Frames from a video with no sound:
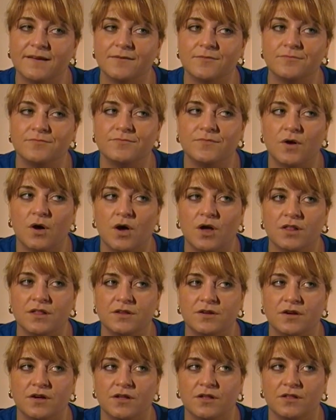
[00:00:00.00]

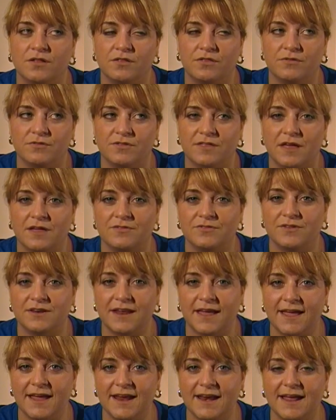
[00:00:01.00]
All in all, throughout
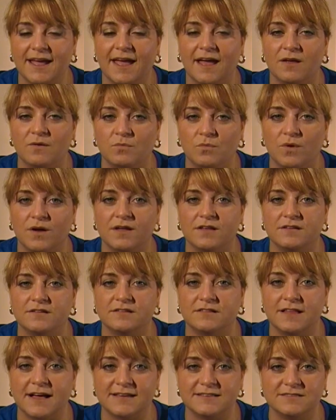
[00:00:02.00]
the night, I had
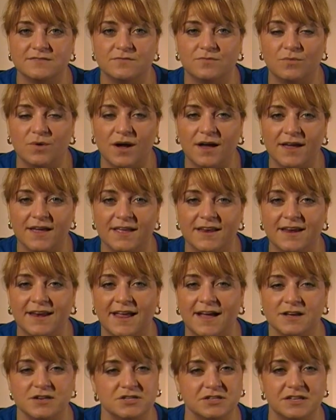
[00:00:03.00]
1 glass of wine,
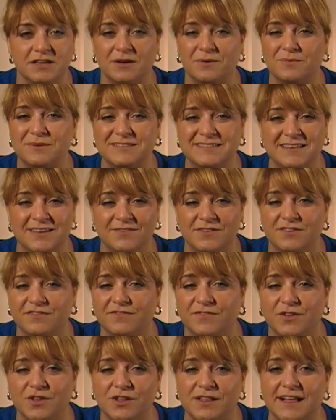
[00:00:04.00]
and actually it wasn't even
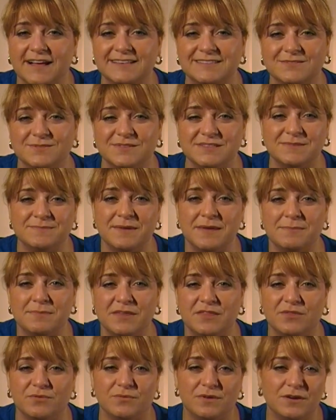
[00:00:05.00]
a full glass, it was
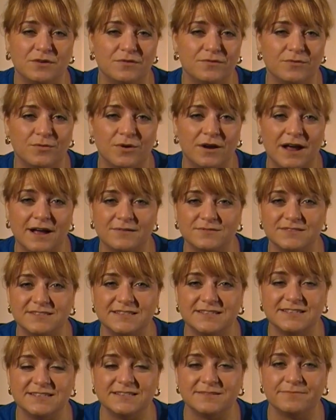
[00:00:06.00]
maybe 3 or 4
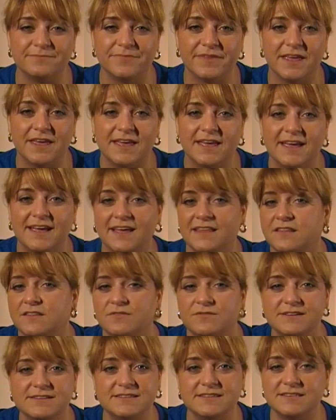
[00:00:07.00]
ounces. And
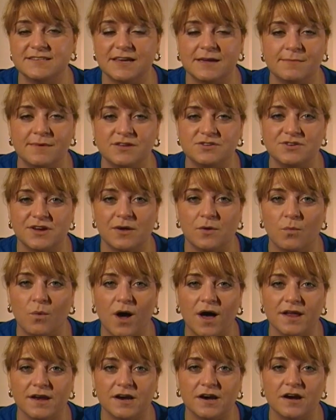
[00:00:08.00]
then the rest of the time I drank
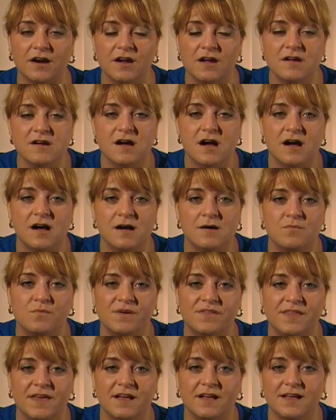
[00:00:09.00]
water.
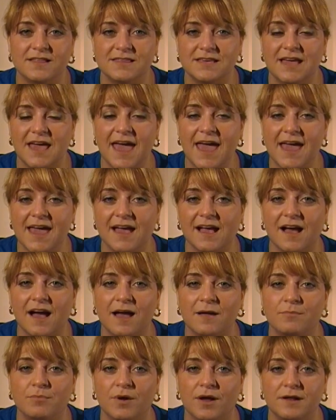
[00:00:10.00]
When they cut the
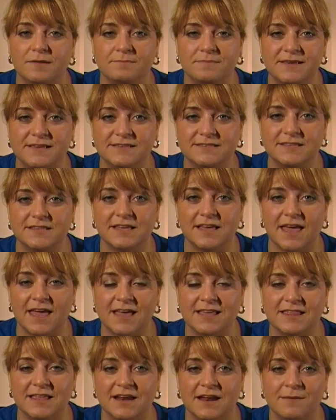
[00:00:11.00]
cake, I brought a piece of the
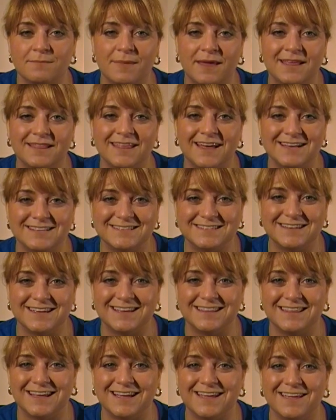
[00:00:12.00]
cake that I made last
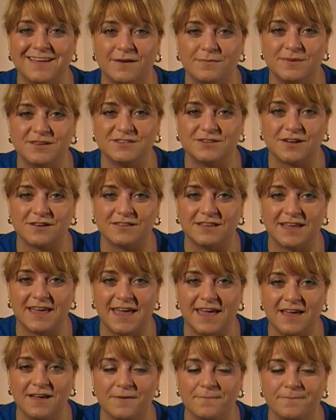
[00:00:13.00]
night, that yummy
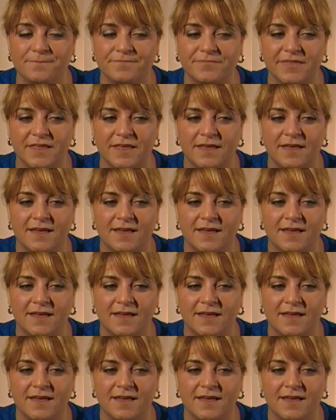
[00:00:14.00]
chocolate cake.